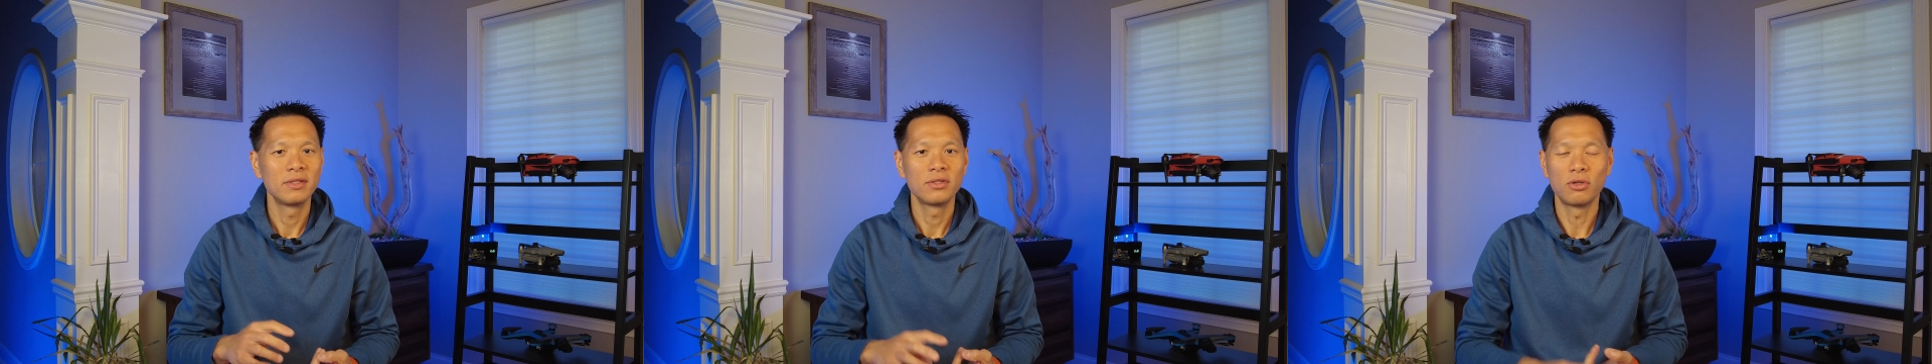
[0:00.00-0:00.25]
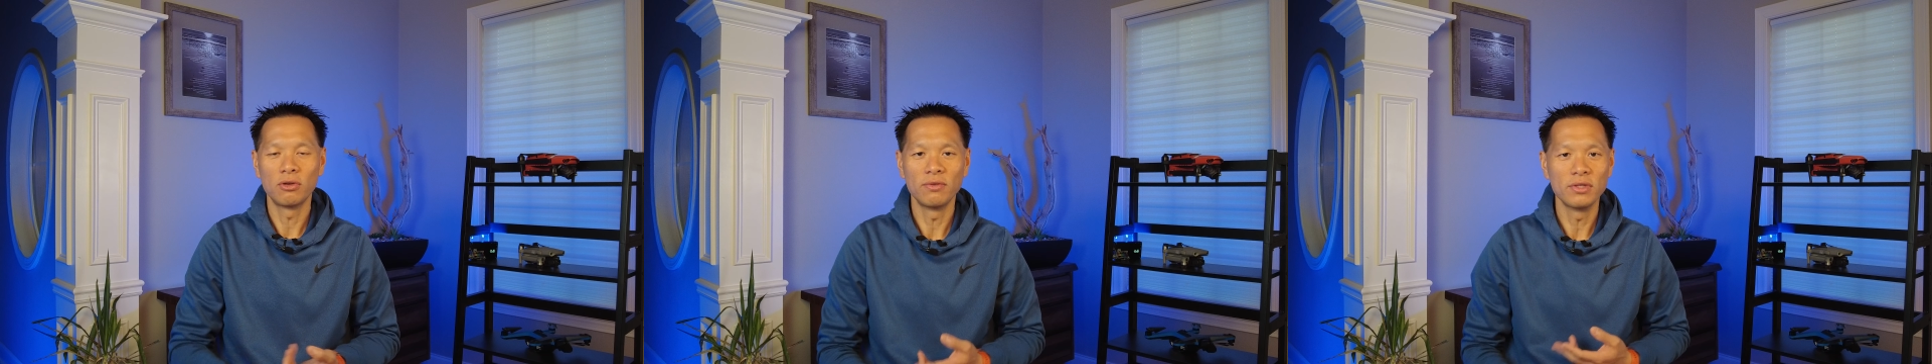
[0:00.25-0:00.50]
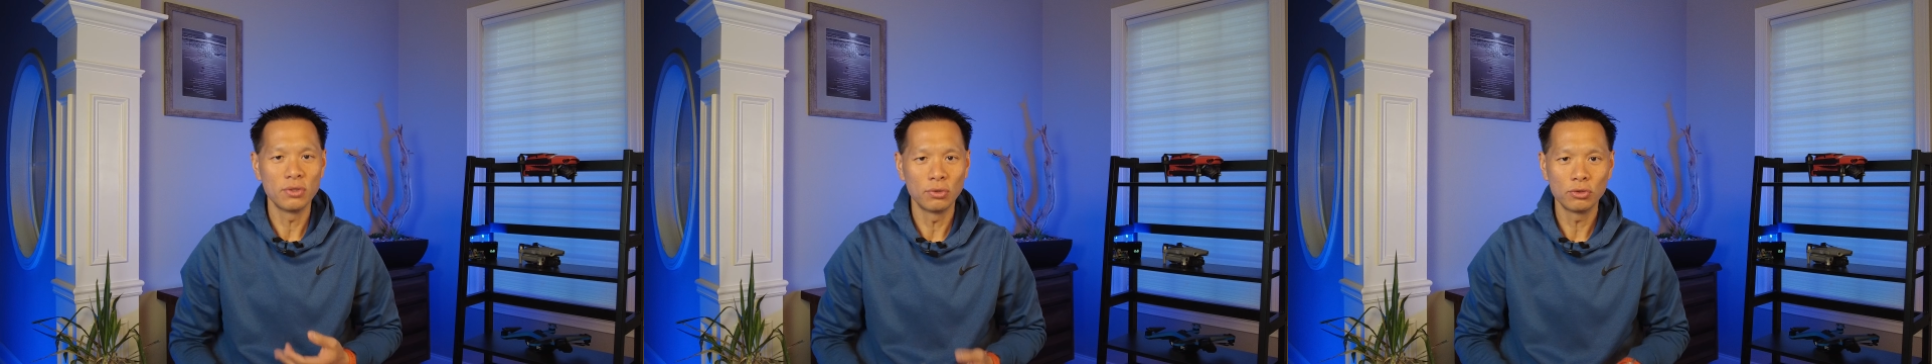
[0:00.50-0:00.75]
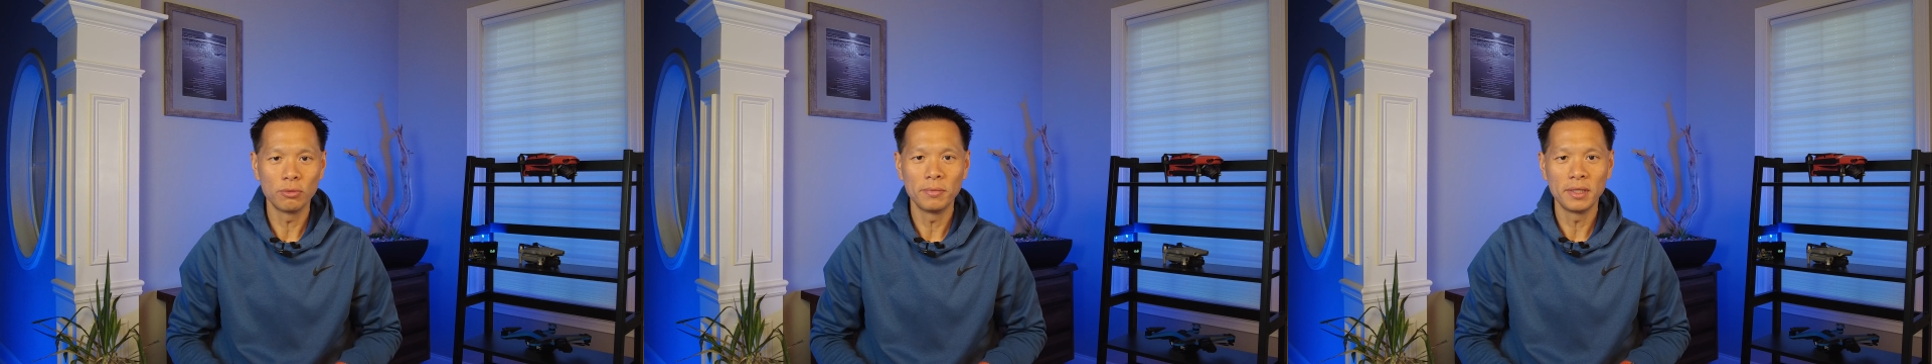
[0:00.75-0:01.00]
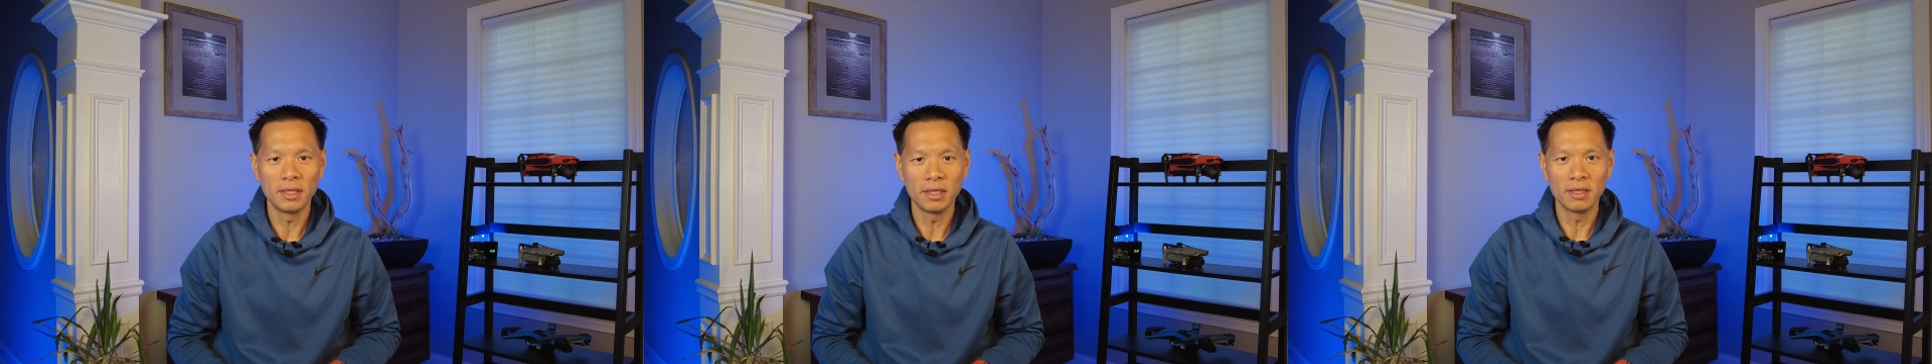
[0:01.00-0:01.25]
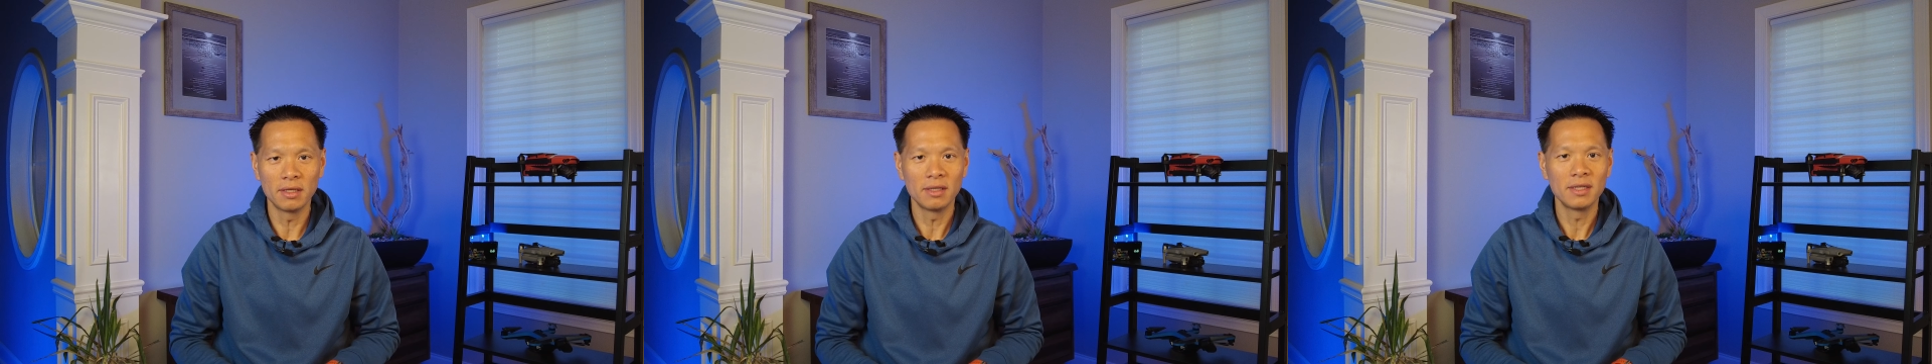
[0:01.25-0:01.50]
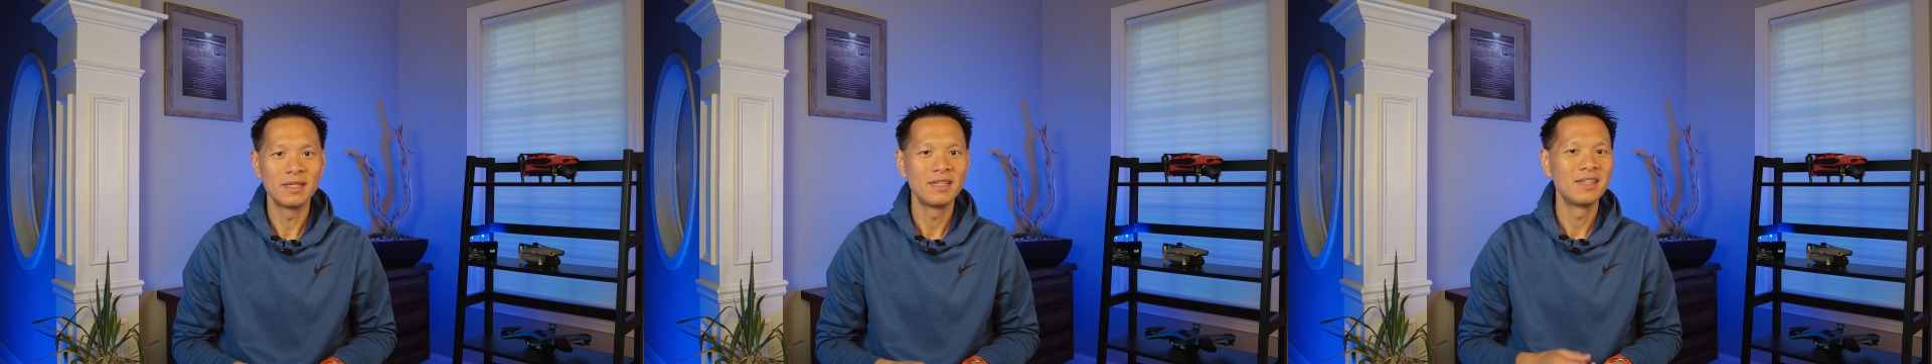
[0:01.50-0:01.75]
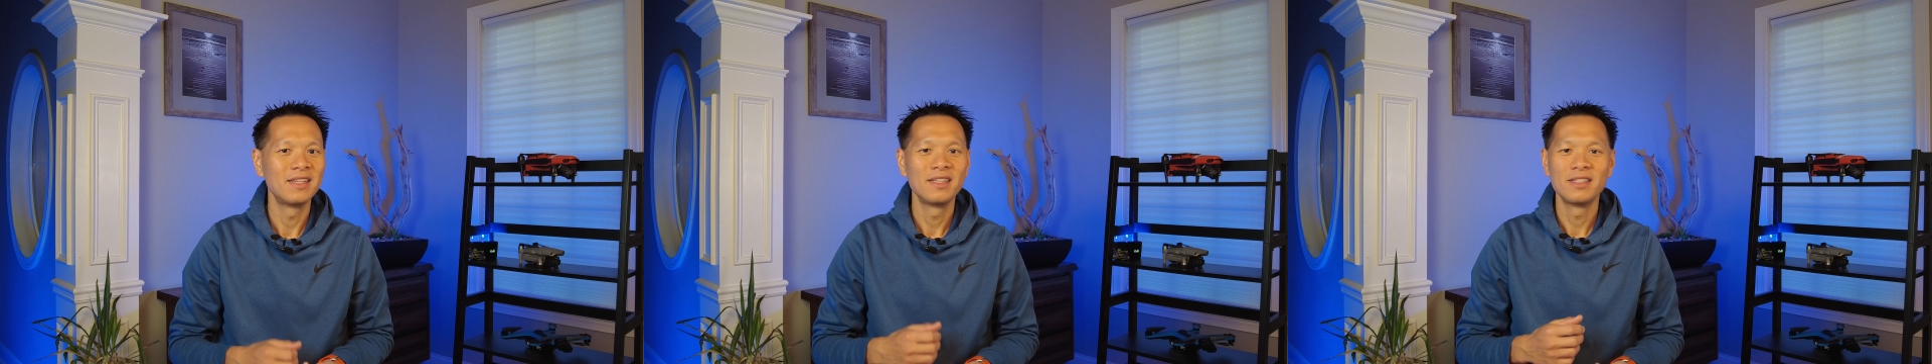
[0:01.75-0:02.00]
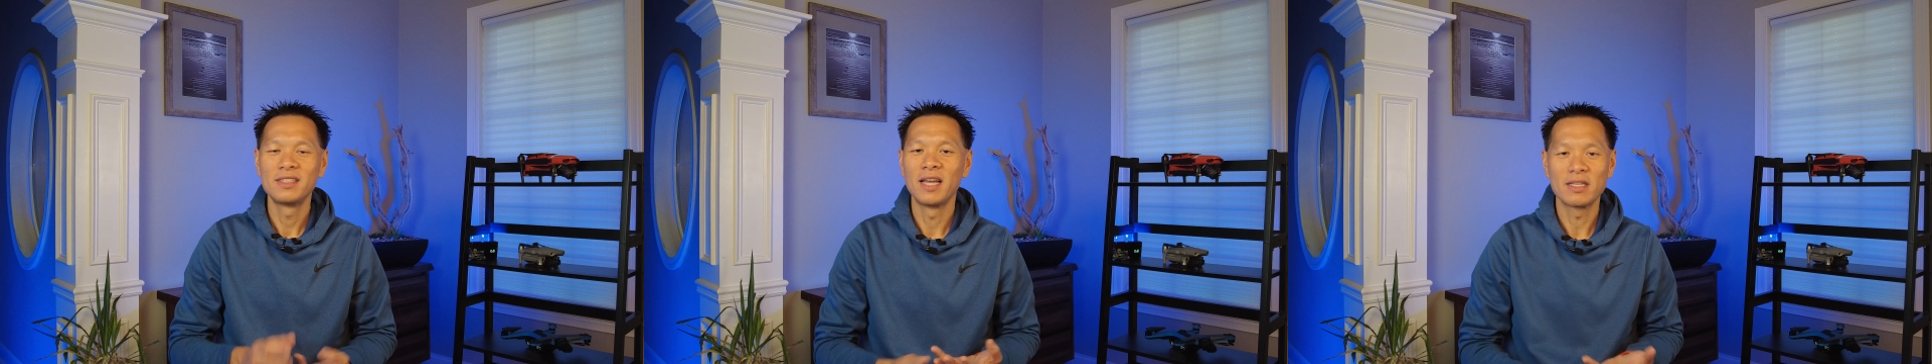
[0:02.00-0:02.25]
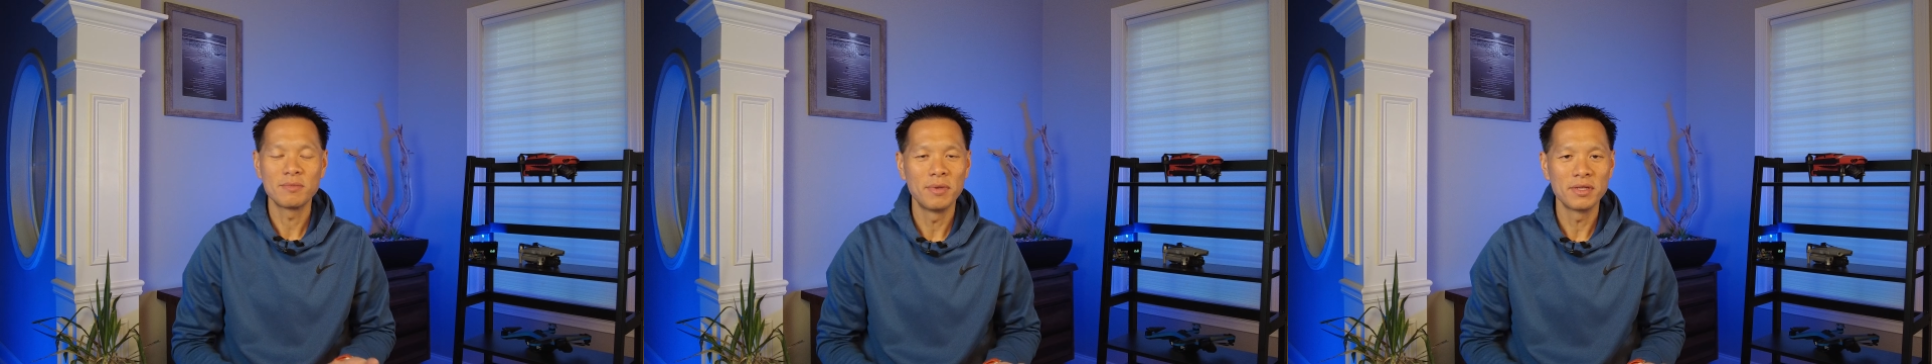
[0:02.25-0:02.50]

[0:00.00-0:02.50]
surfing social media, text